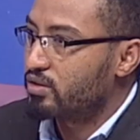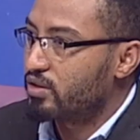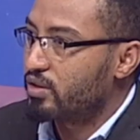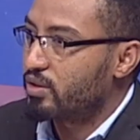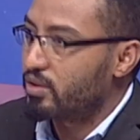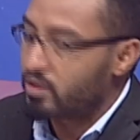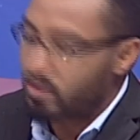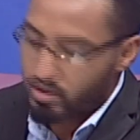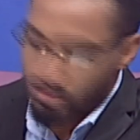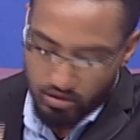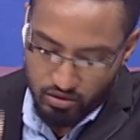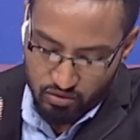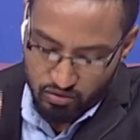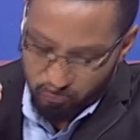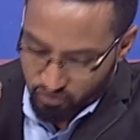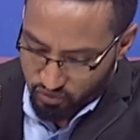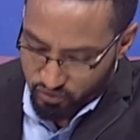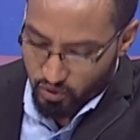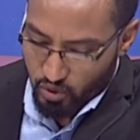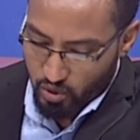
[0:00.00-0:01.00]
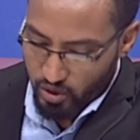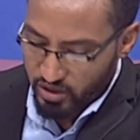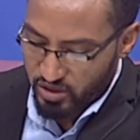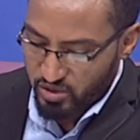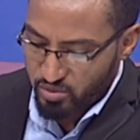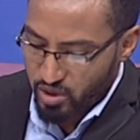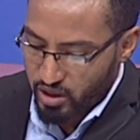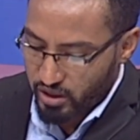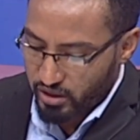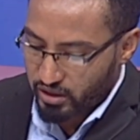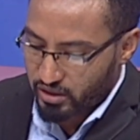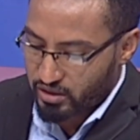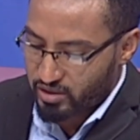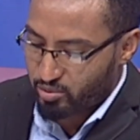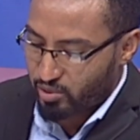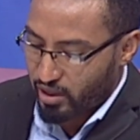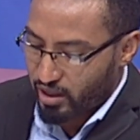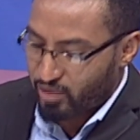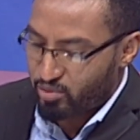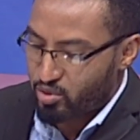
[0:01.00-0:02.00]
in the forex market, a
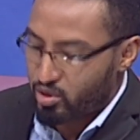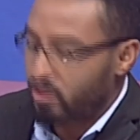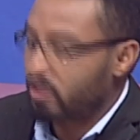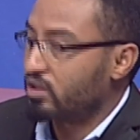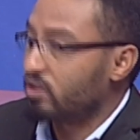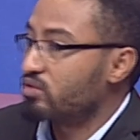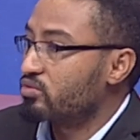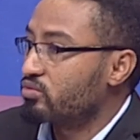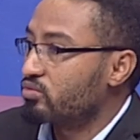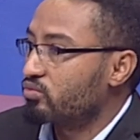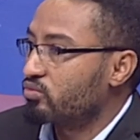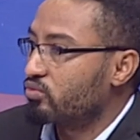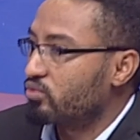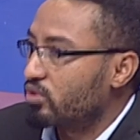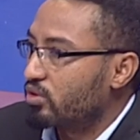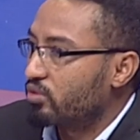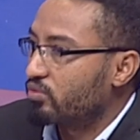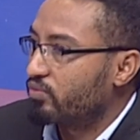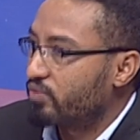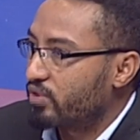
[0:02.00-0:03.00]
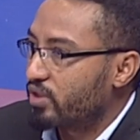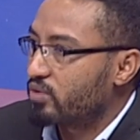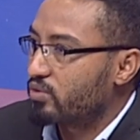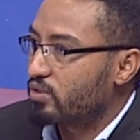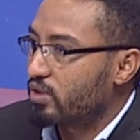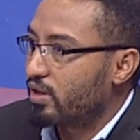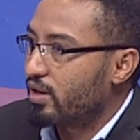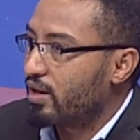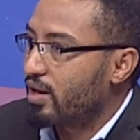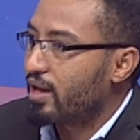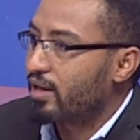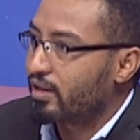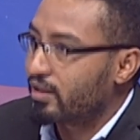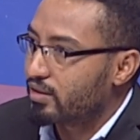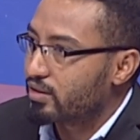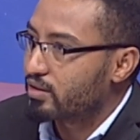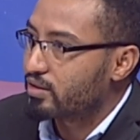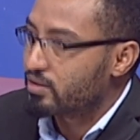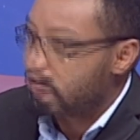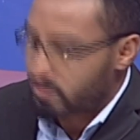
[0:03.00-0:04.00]
black market will very
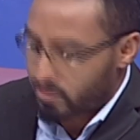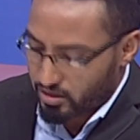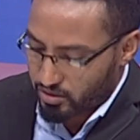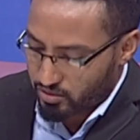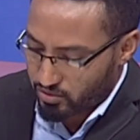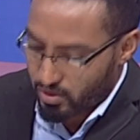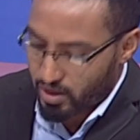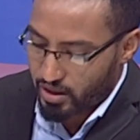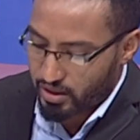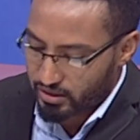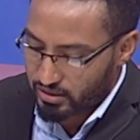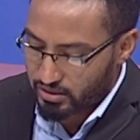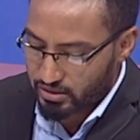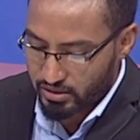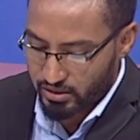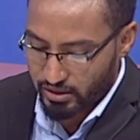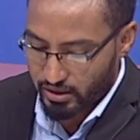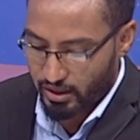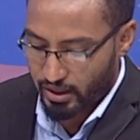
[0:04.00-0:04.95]
likely arise,